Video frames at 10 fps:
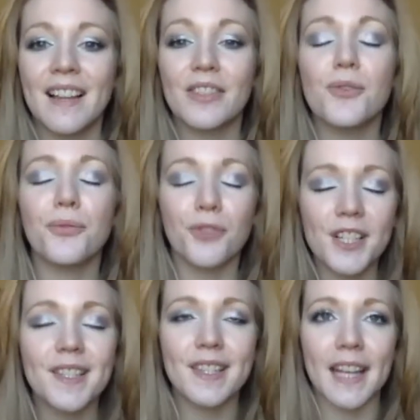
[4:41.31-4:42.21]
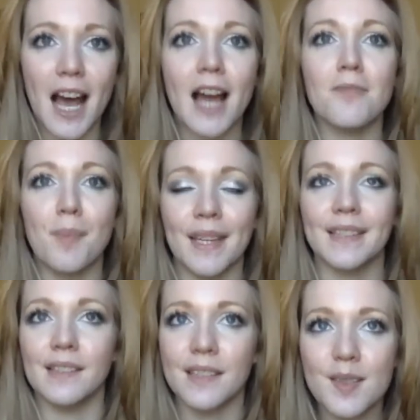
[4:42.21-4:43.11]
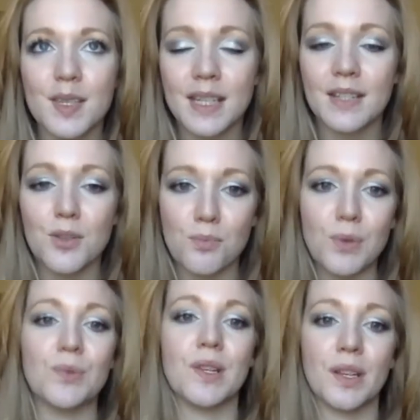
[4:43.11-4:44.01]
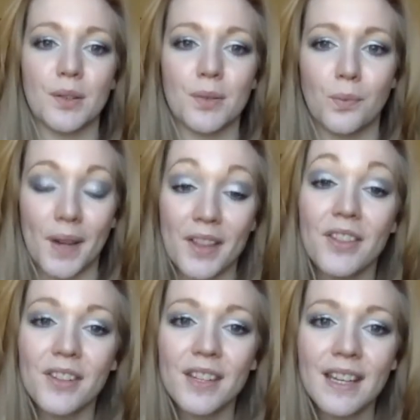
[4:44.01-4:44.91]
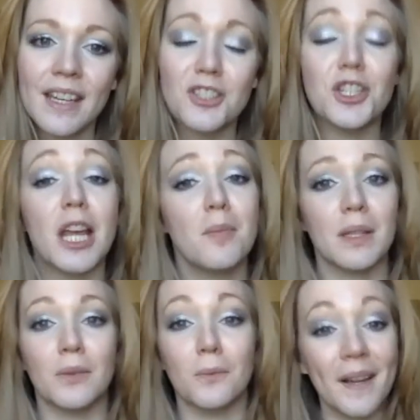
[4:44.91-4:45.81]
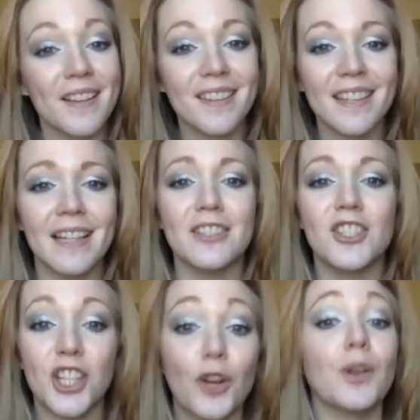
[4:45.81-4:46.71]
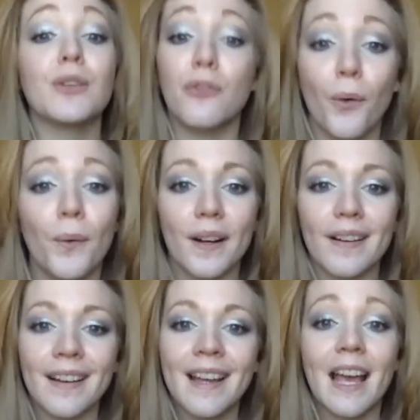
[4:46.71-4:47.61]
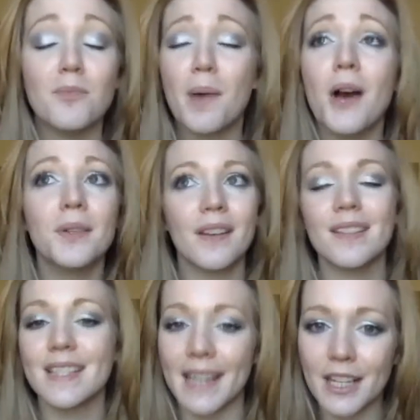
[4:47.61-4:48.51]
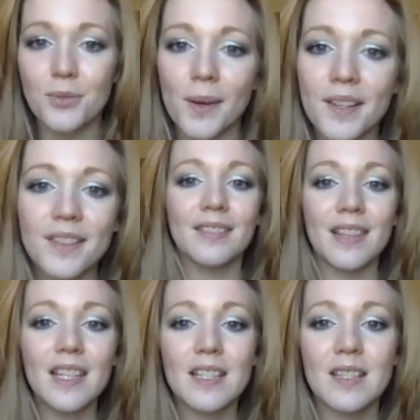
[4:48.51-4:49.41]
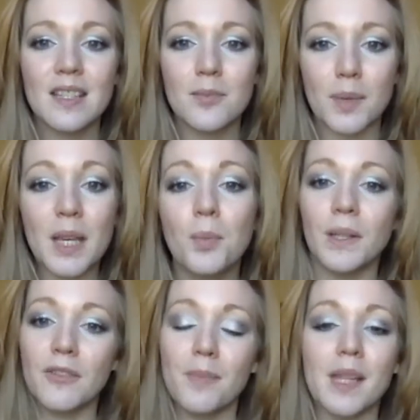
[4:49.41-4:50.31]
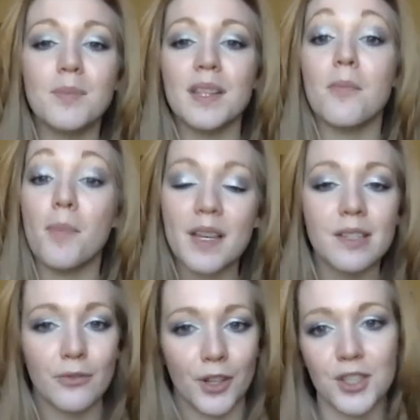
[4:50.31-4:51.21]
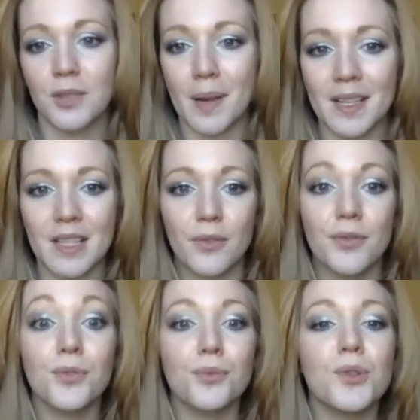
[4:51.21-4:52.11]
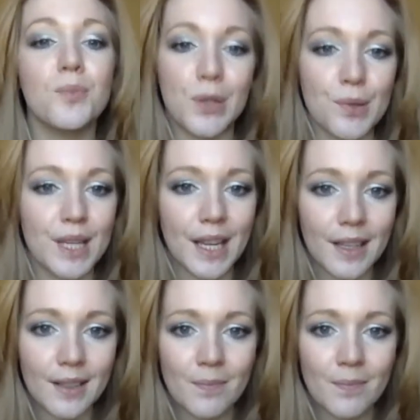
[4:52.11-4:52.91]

the friends that I made listening to music with, jamming with, and cheering for, and bowing on stage with, these people have made me the best version of myself through music.